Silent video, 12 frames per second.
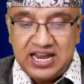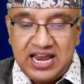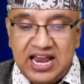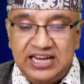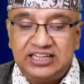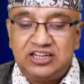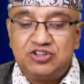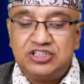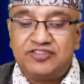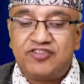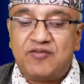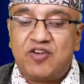and
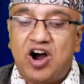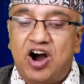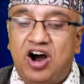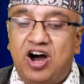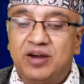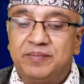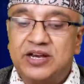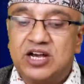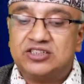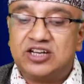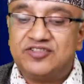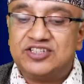inclusive of all
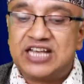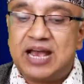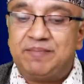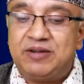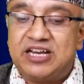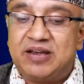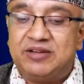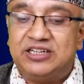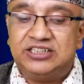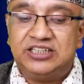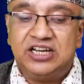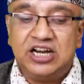because of its
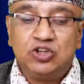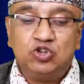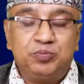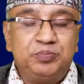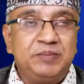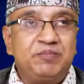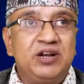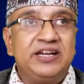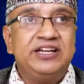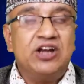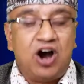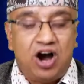applicability to people
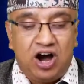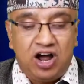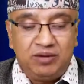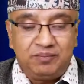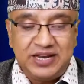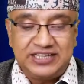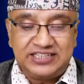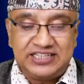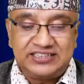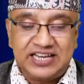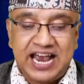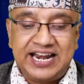in all
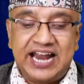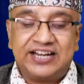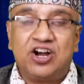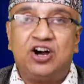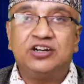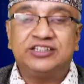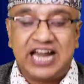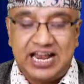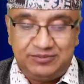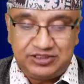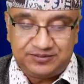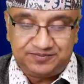places and at all
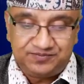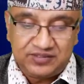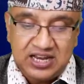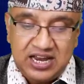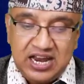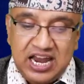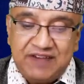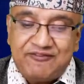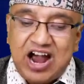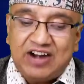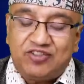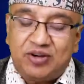times.
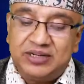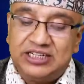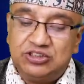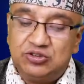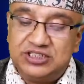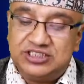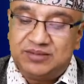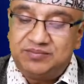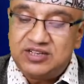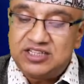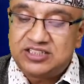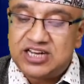Apart from Hinduism,
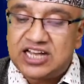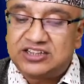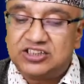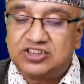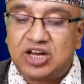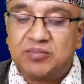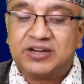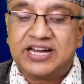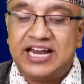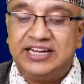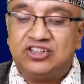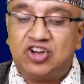Sanatan Dharma
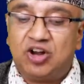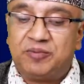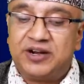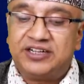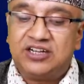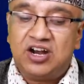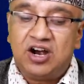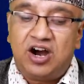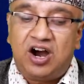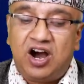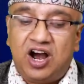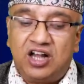can incorporate
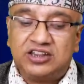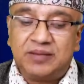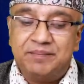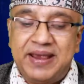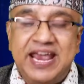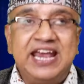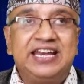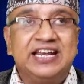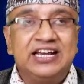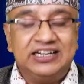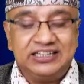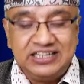all the main
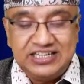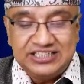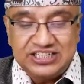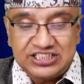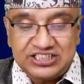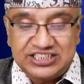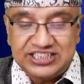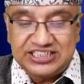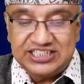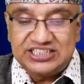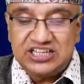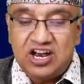religious
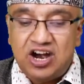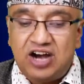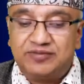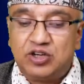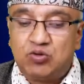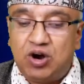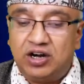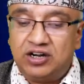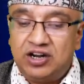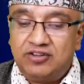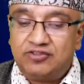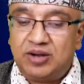teachings of the world,
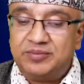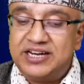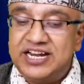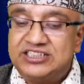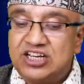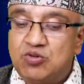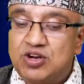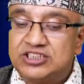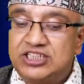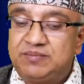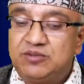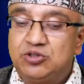from nature
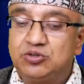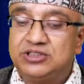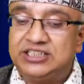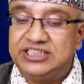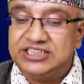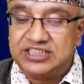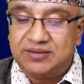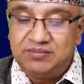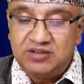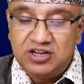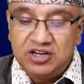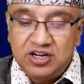worship to theism
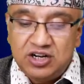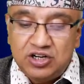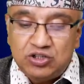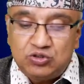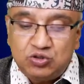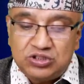to